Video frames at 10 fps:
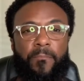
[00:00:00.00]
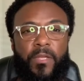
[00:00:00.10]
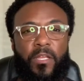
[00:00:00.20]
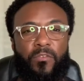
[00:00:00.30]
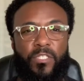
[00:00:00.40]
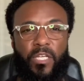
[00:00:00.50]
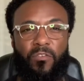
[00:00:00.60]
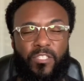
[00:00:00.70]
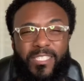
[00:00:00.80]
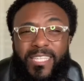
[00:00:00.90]

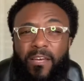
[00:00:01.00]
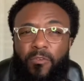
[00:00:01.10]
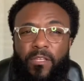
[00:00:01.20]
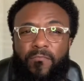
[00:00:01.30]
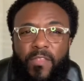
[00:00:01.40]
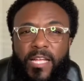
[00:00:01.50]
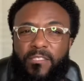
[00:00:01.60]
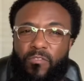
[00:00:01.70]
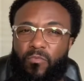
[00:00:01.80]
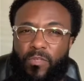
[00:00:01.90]
idiosyncrasies that
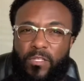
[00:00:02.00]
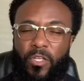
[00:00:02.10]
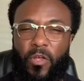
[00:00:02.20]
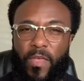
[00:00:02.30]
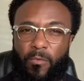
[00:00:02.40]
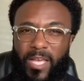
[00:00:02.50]
that